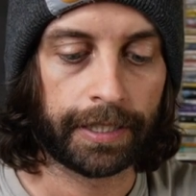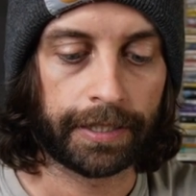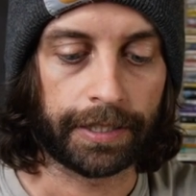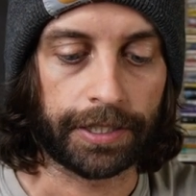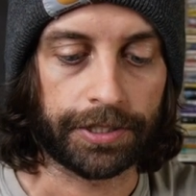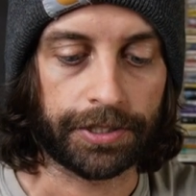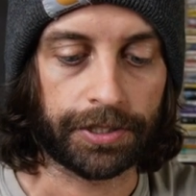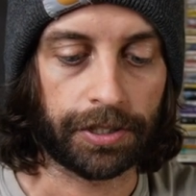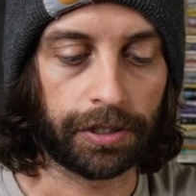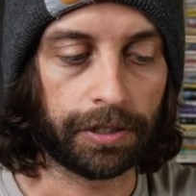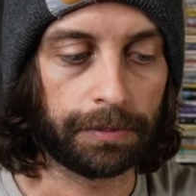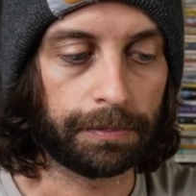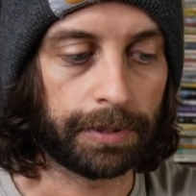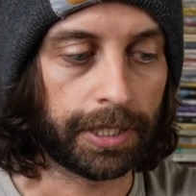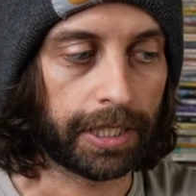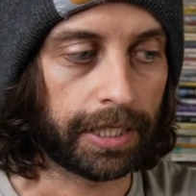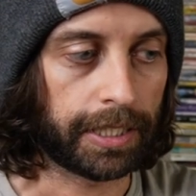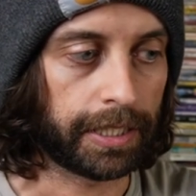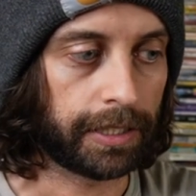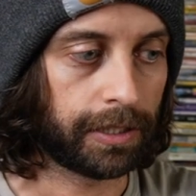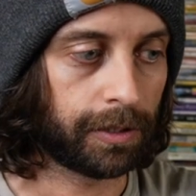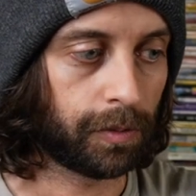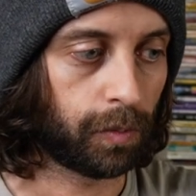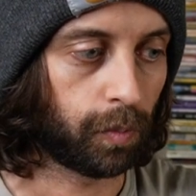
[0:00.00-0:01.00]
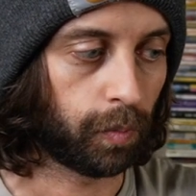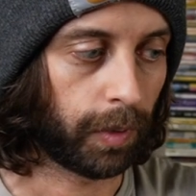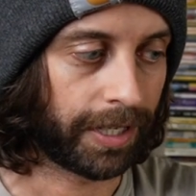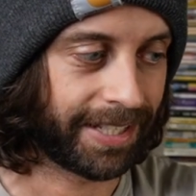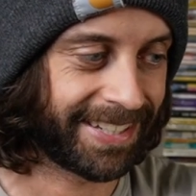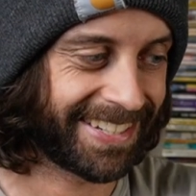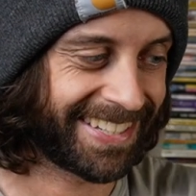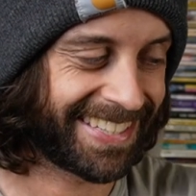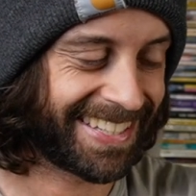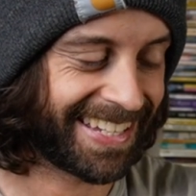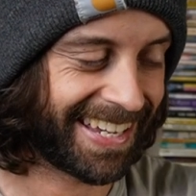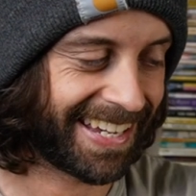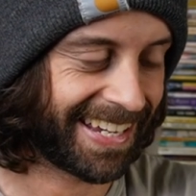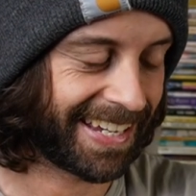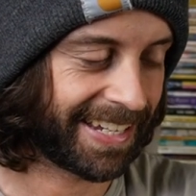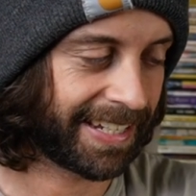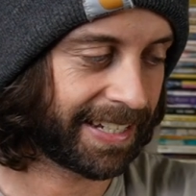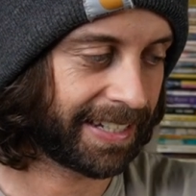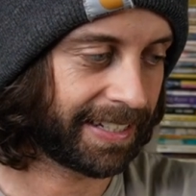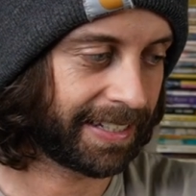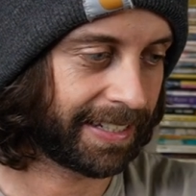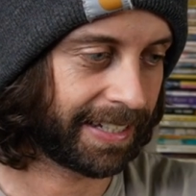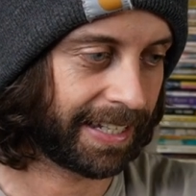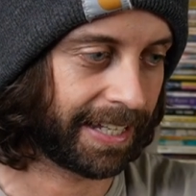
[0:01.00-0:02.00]
That's gonna be Wednesday
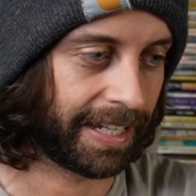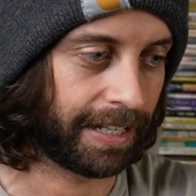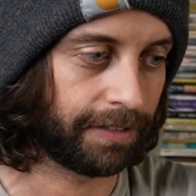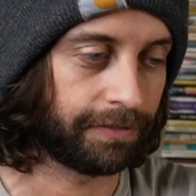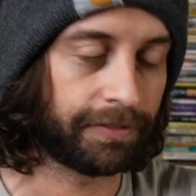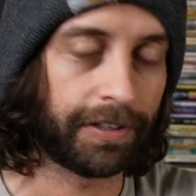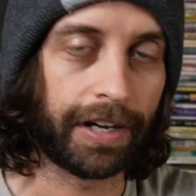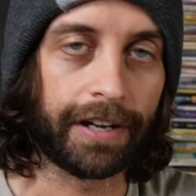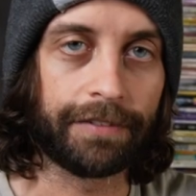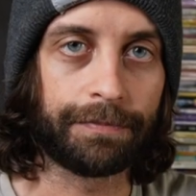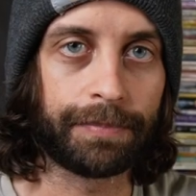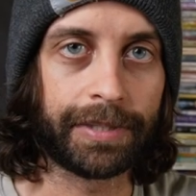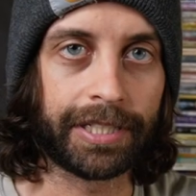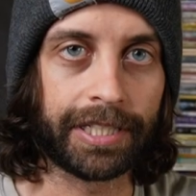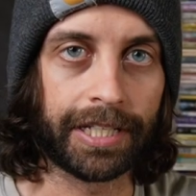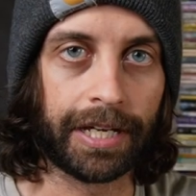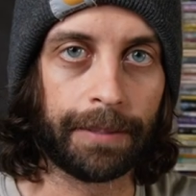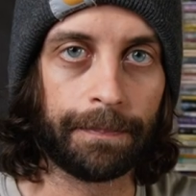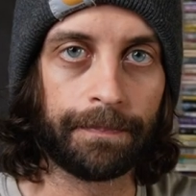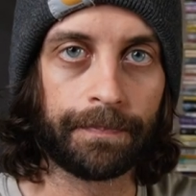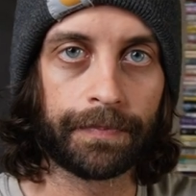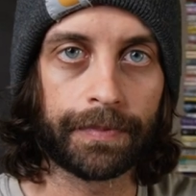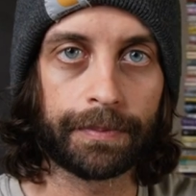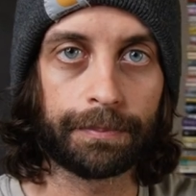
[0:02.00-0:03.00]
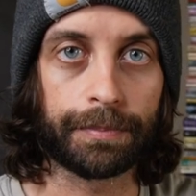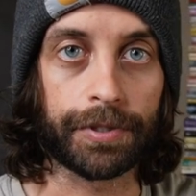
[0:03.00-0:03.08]
at 5 p.m.